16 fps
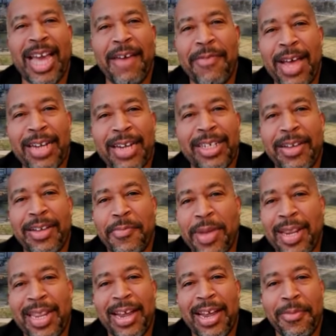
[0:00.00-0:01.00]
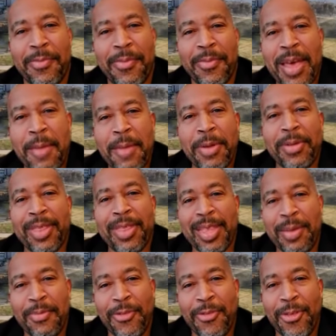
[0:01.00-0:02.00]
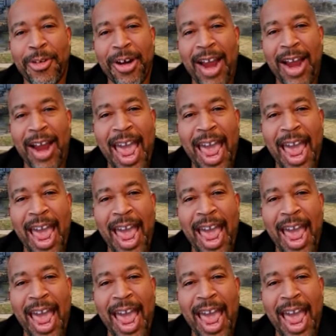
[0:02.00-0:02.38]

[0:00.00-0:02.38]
I've actually been with them for